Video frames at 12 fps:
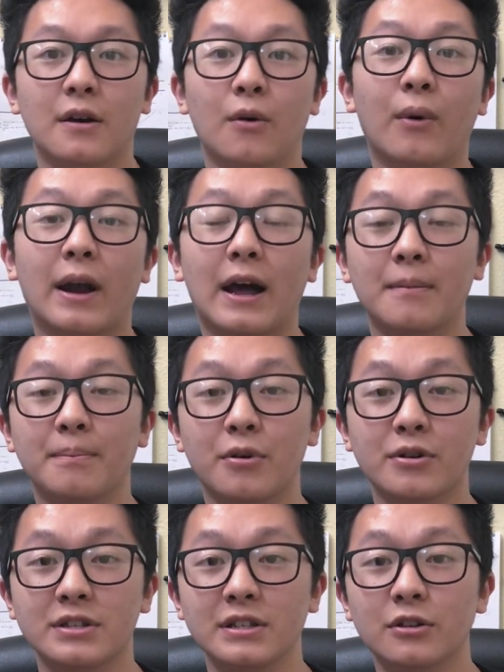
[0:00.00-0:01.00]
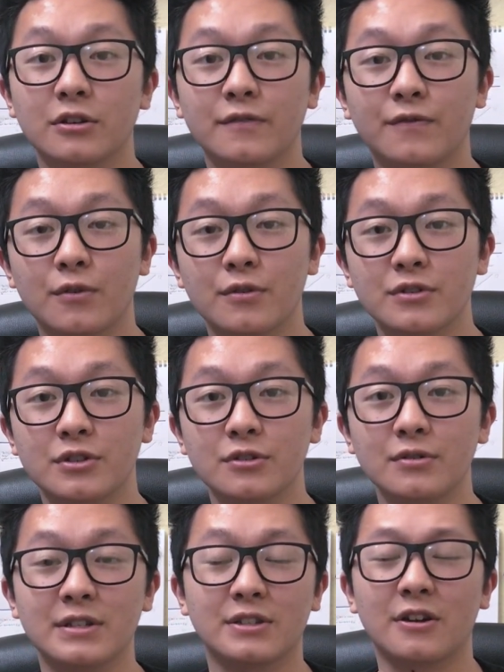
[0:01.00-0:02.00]
What I'm personally looking forward to
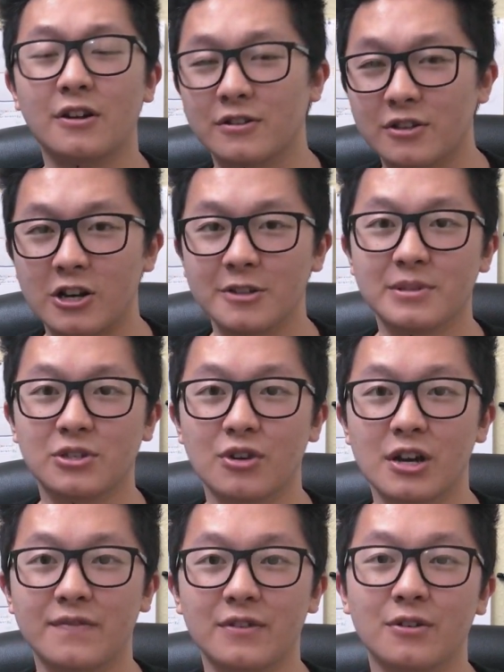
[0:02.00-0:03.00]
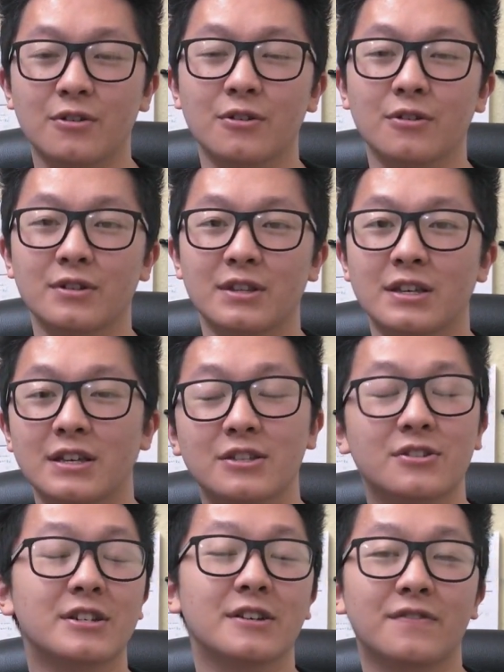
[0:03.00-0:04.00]
is not autonomous driving or the
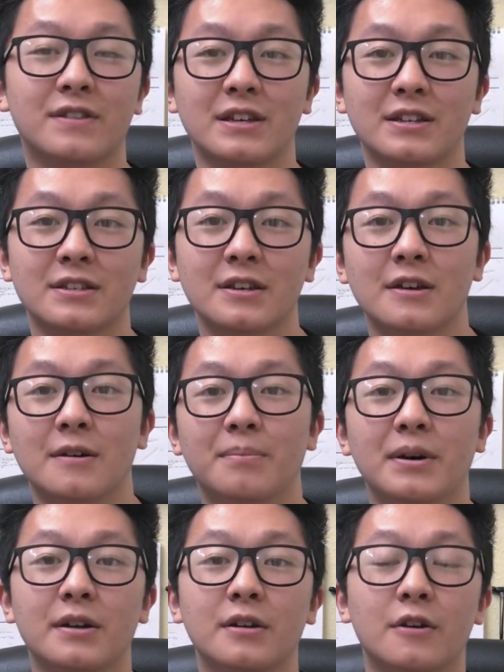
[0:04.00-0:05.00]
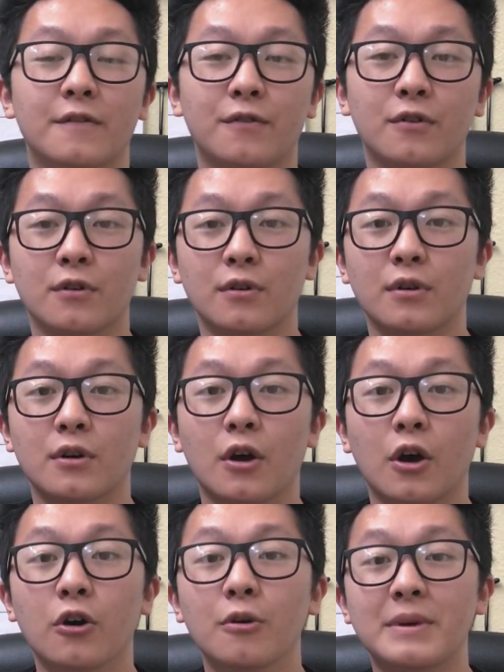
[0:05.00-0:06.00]
Internet of Things, but for
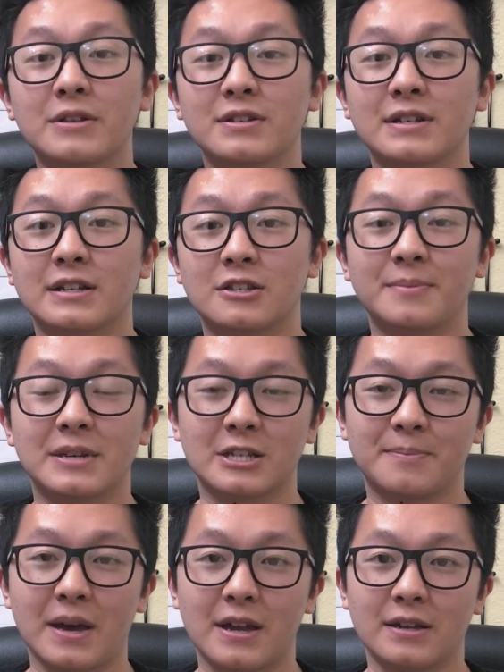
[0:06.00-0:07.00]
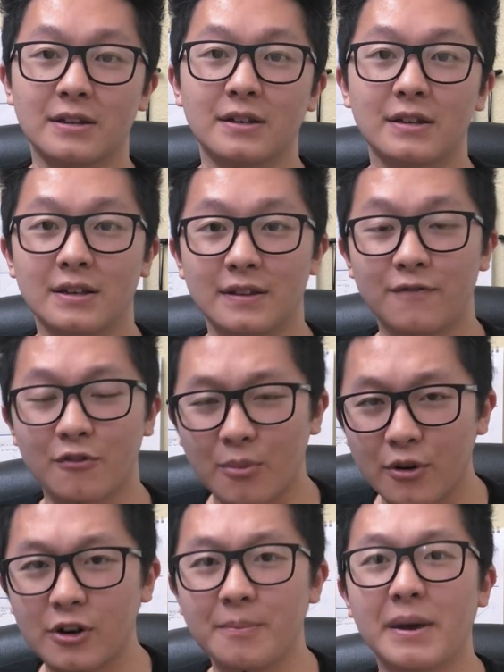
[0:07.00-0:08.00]
home internet to be expanded, for
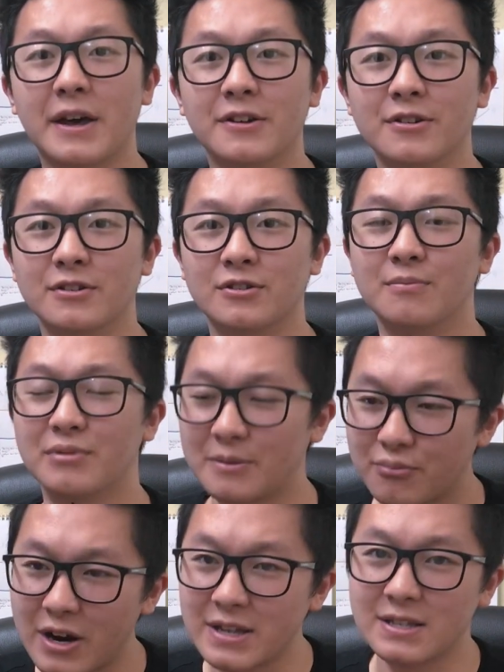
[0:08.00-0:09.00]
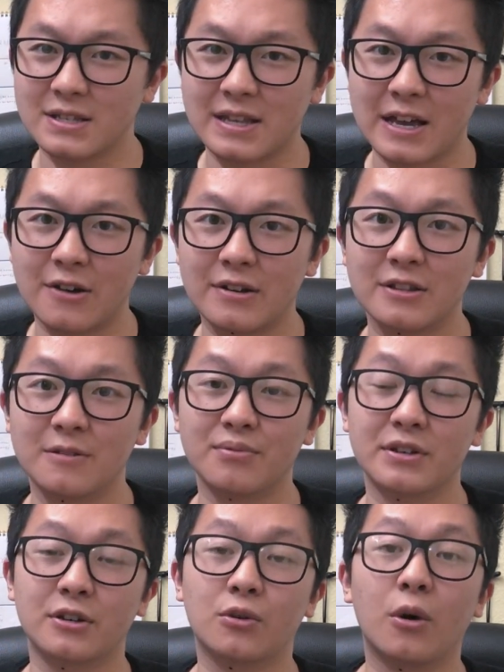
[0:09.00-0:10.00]
more competitors to bring prices down and to
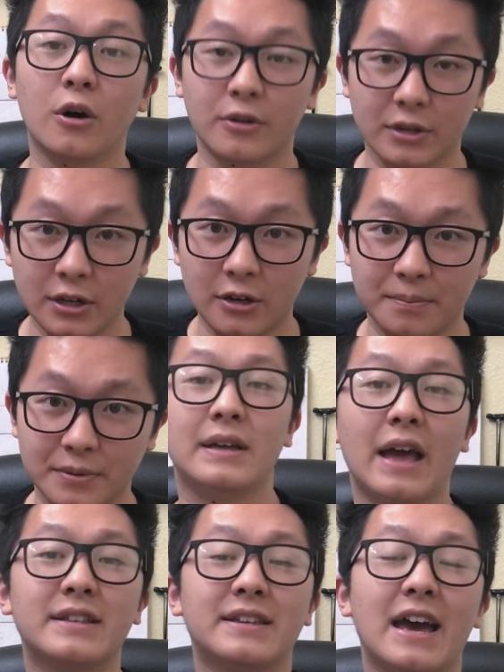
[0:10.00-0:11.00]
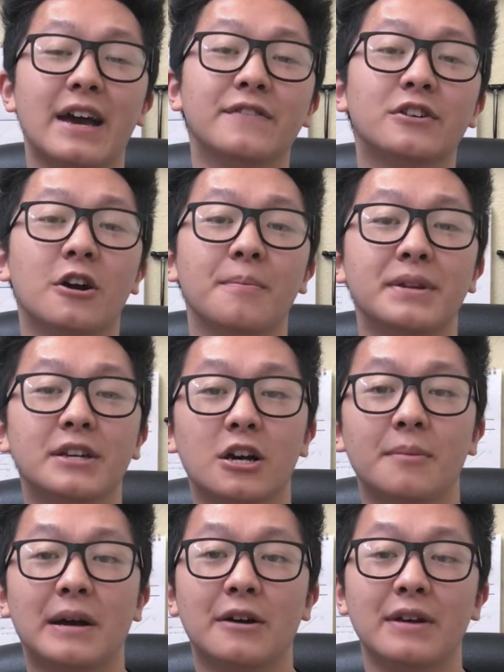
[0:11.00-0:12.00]
bring the quality up. And to have a company
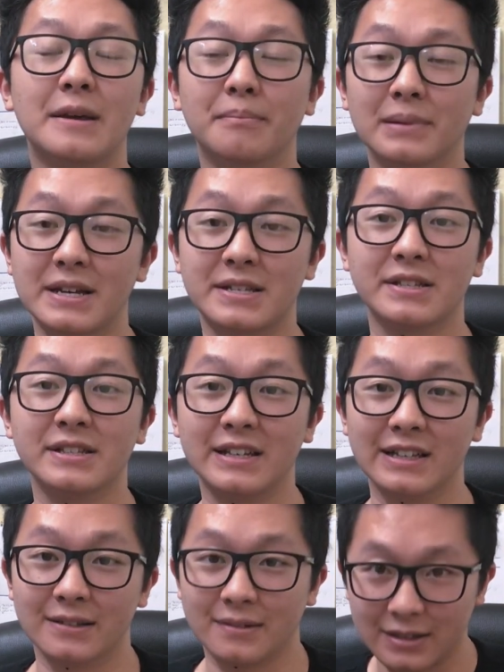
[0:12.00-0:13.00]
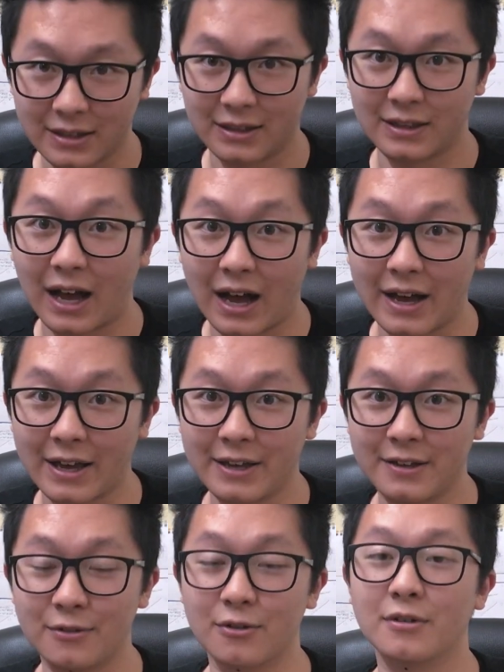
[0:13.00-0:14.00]
come out and blatantly lie
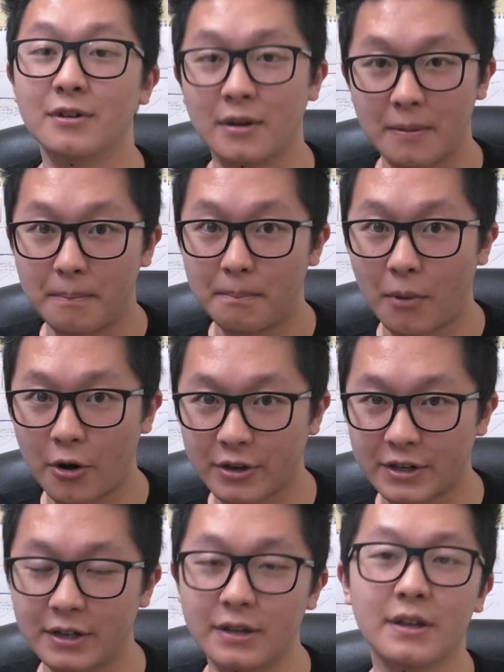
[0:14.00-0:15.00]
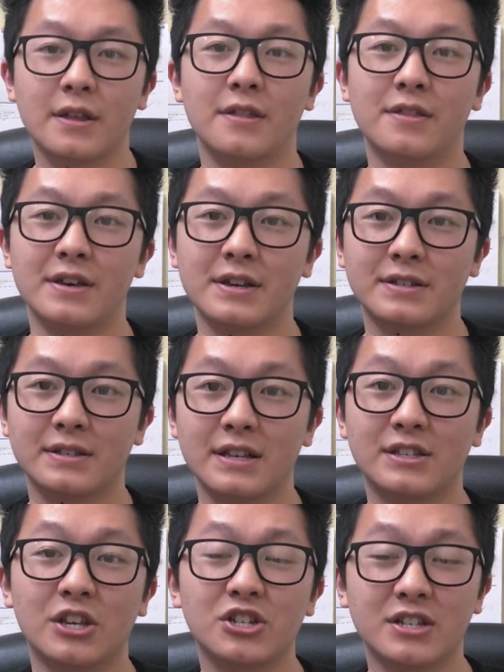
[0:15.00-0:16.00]
or market this
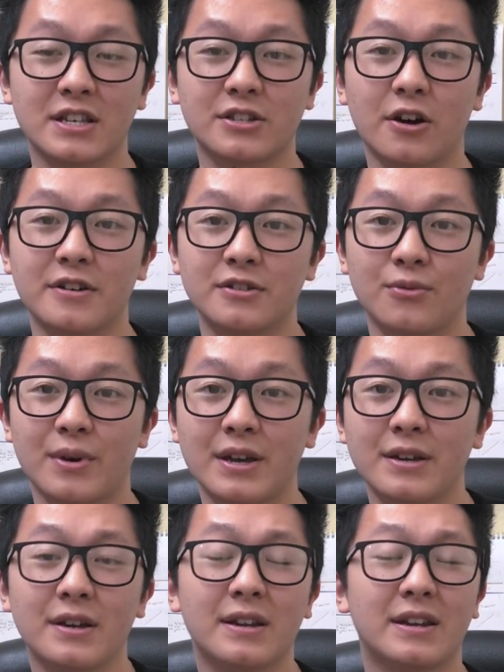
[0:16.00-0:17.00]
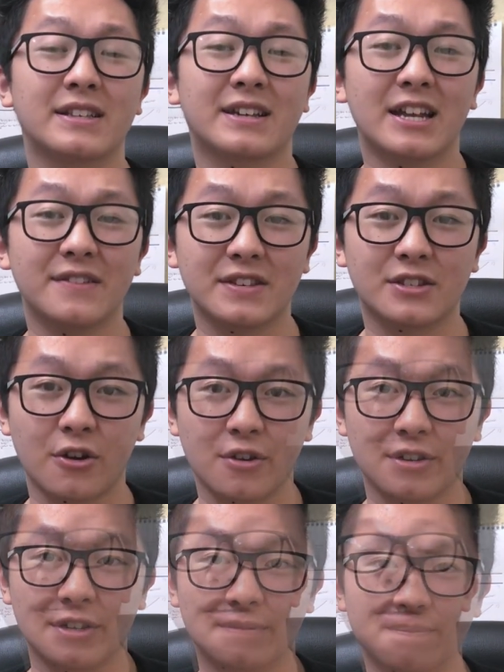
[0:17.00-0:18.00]
in such a dishonest way, that's kind of
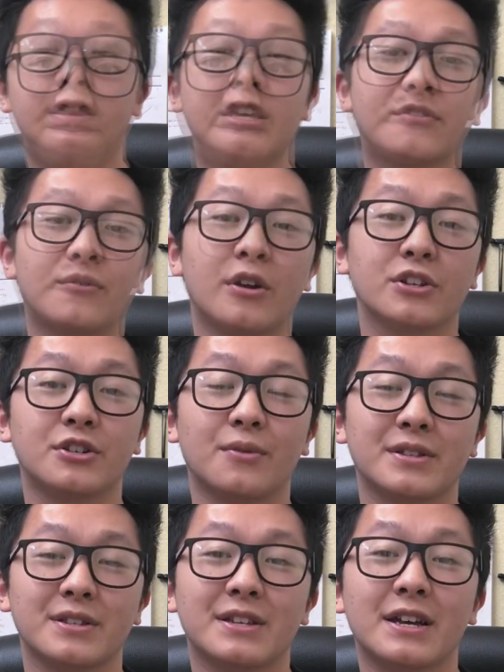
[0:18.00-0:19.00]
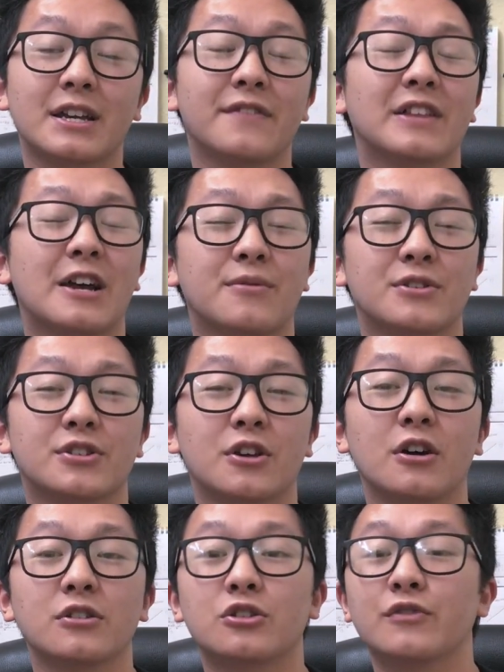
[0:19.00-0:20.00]
disheartening. Thanks for watching What the Tech. If you like what you
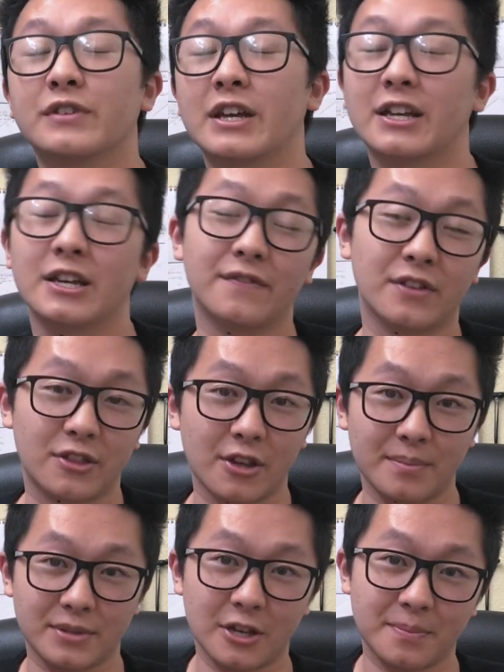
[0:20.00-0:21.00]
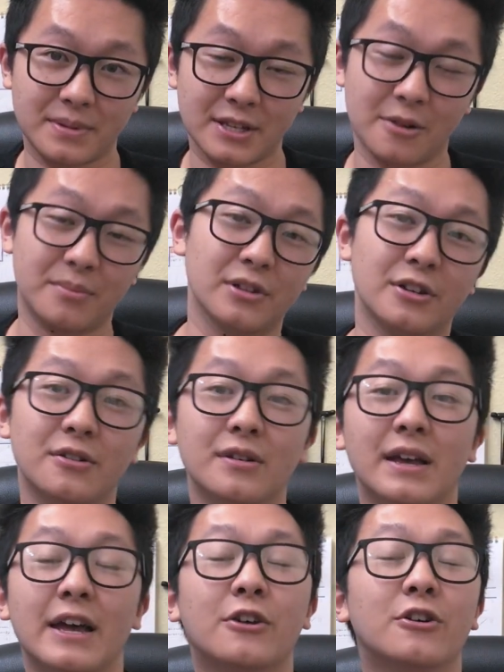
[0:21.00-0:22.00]
saw, don't forget to give a thumbs up down below
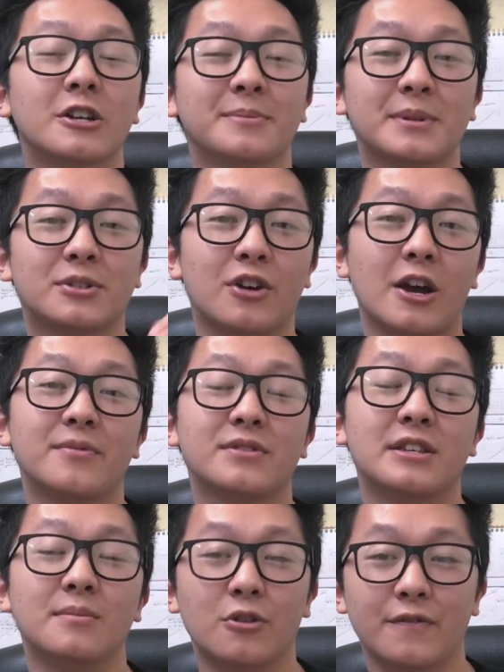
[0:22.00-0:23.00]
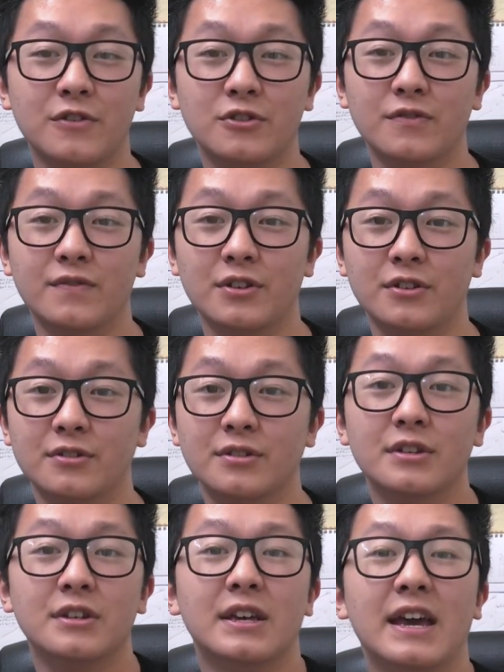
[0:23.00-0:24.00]
and go ahead and subscribe to see more future videos.
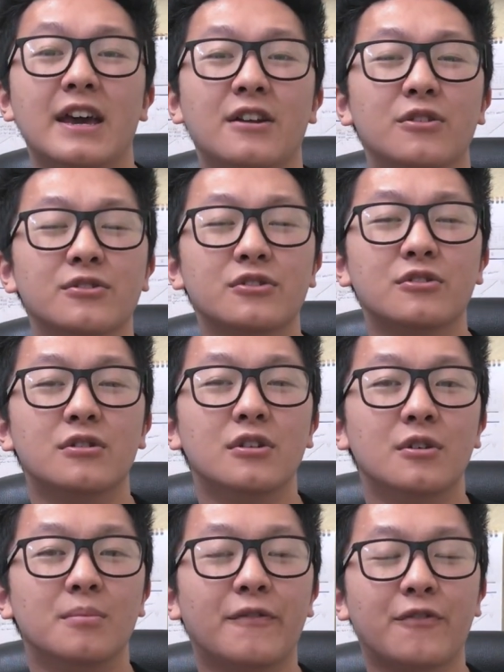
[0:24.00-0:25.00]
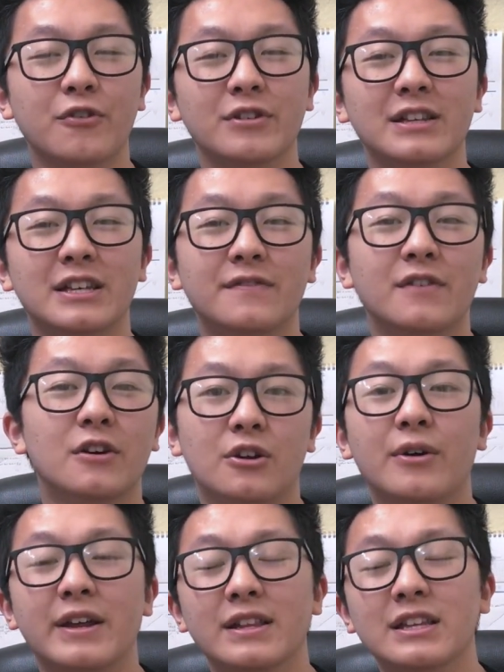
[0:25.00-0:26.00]
And also, before you leave,
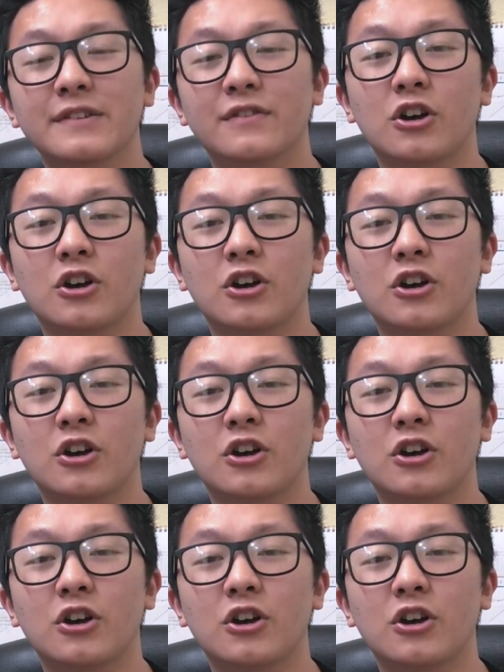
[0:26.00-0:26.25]
go ahead and leave a